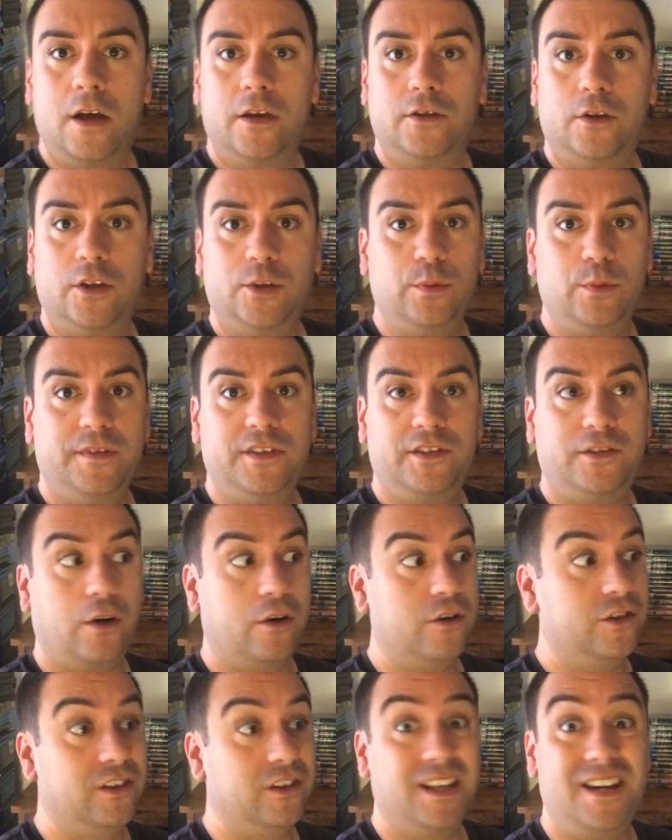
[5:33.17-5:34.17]
So this movie
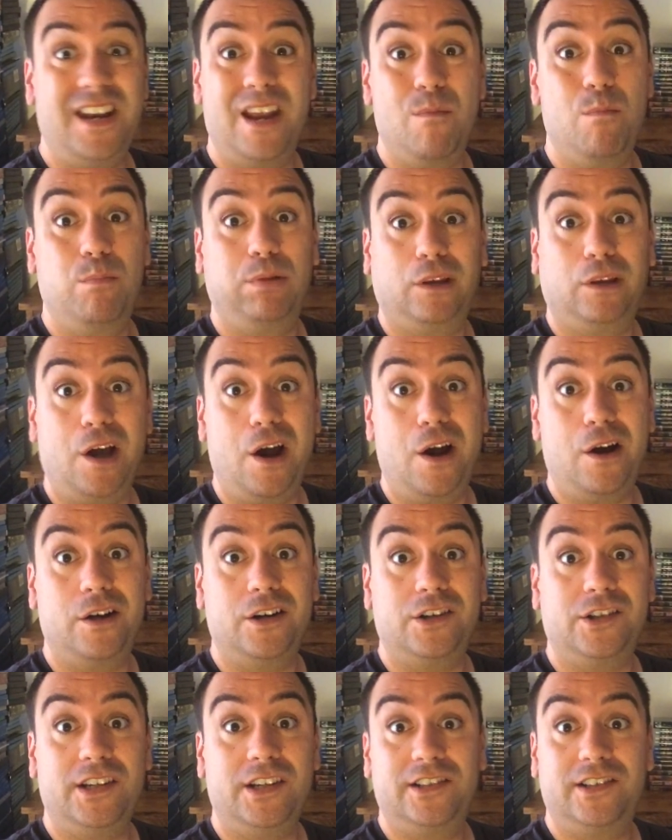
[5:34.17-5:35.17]
stars Linda
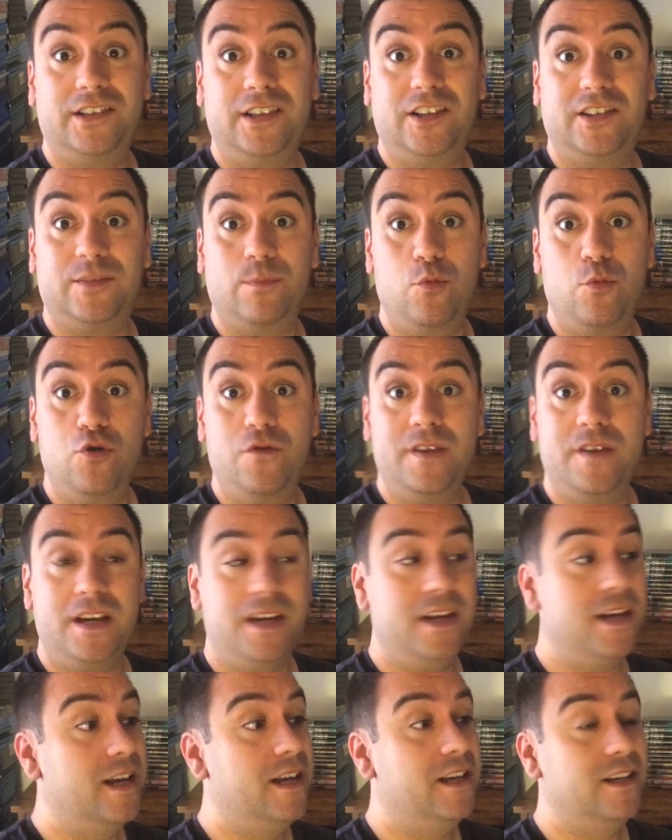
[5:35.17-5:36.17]
Blair. She's in this
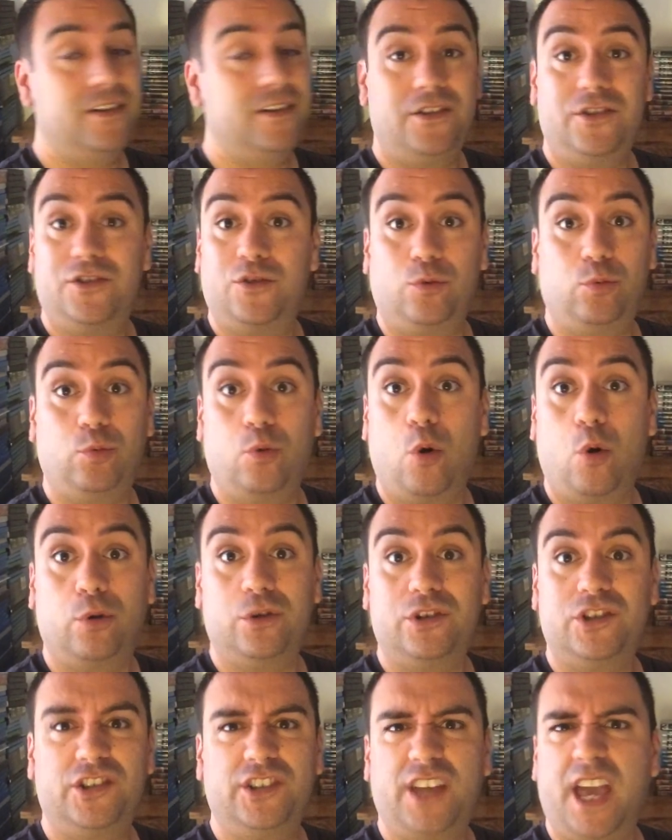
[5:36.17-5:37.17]
movie. She's a
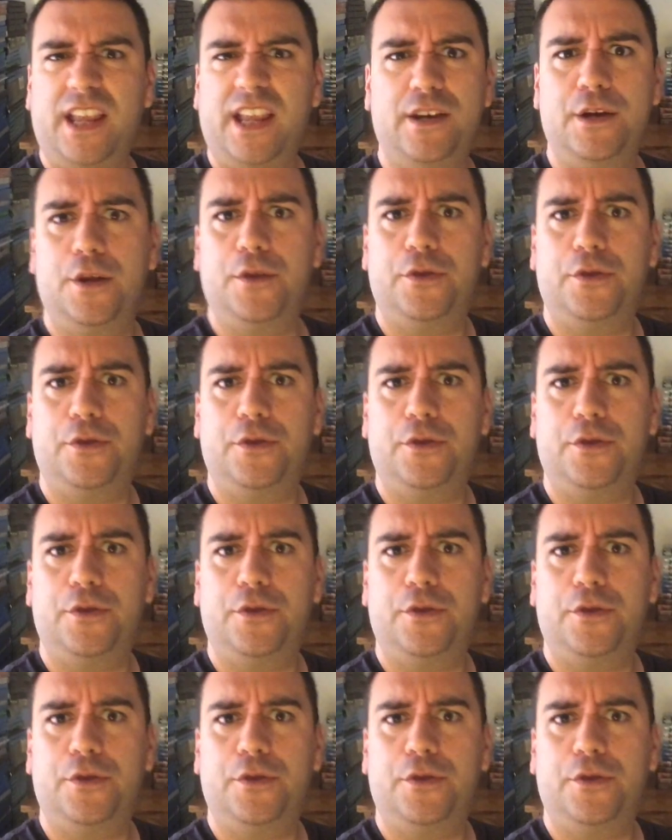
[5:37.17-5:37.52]
roller skating